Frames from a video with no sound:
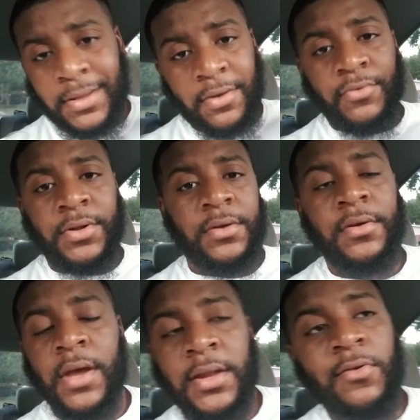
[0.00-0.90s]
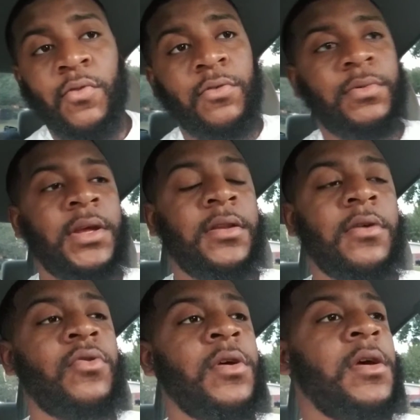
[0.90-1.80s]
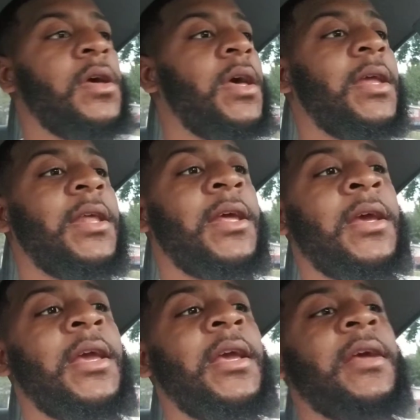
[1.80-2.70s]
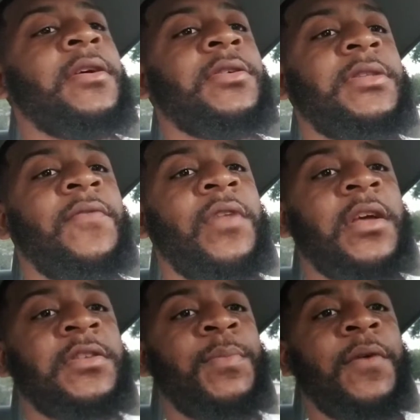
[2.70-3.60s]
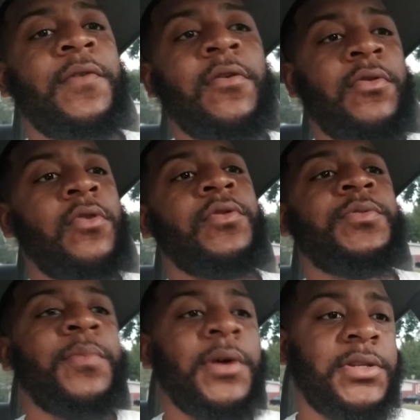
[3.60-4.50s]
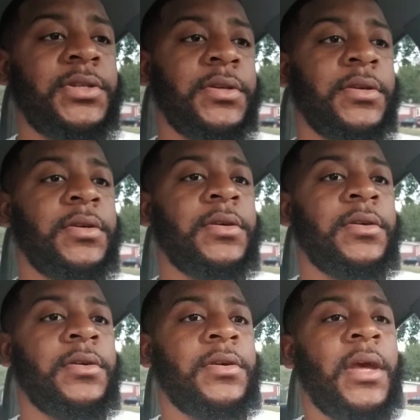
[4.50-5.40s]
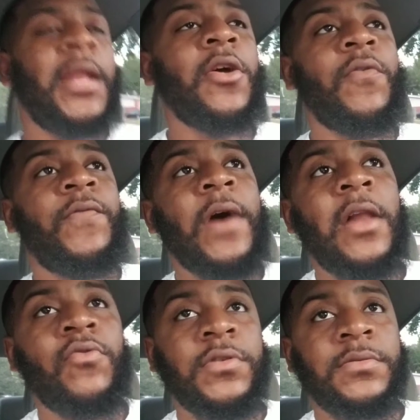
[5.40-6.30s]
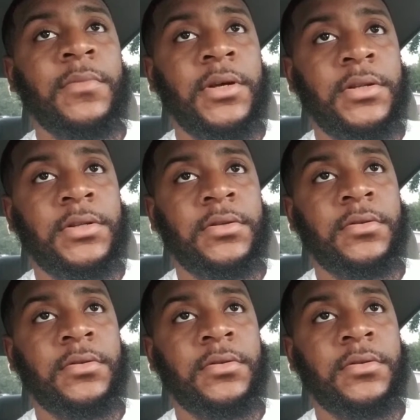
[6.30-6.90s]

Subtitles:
no duh, ain't no wrong with that though. And then Stephen A. Smith don't know as much. He don't follow as much